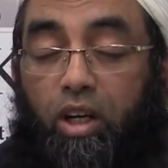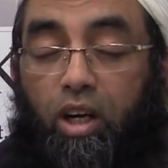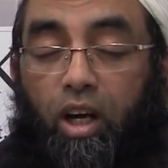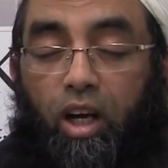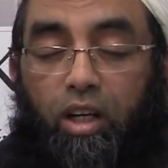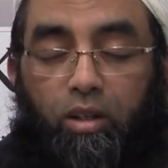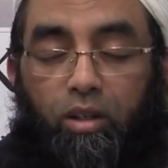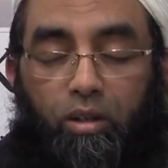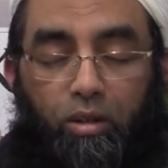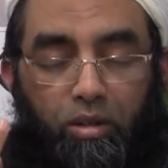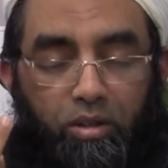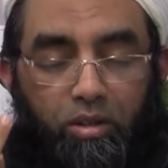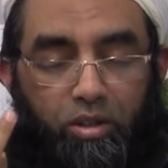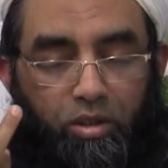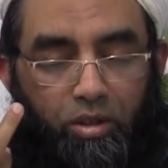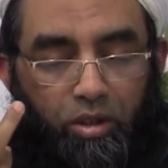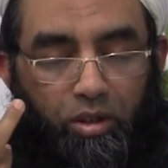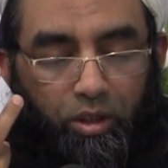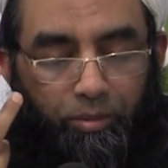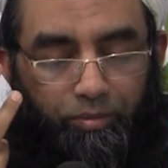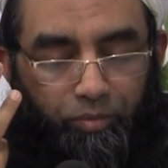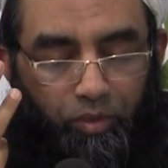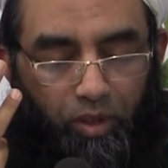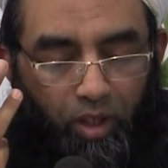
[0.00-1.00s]
and
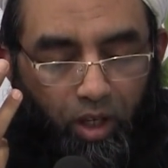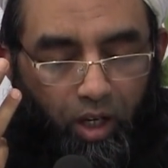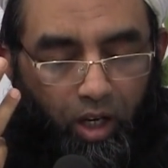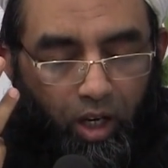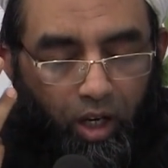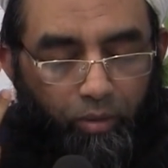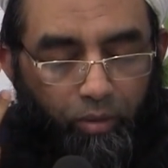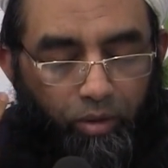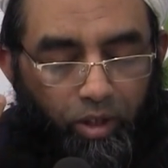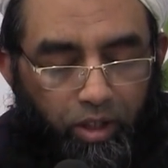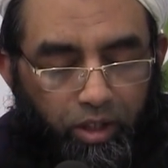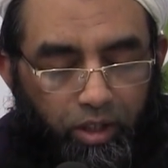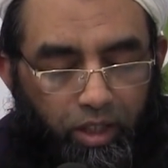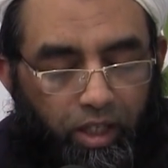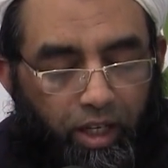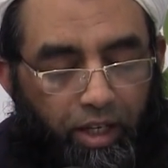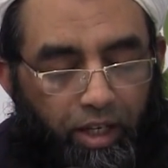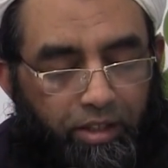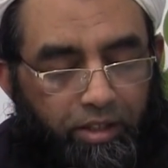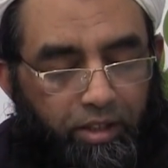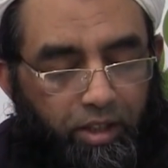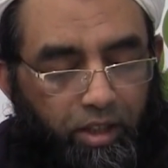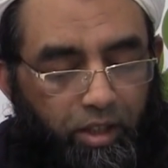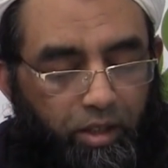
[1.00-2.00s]
also our
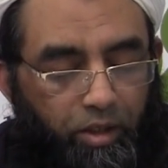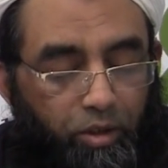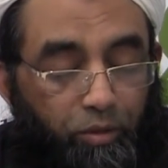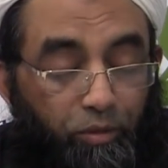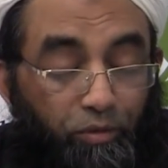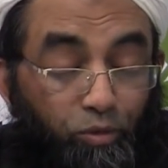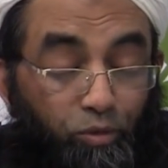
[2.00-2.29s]
another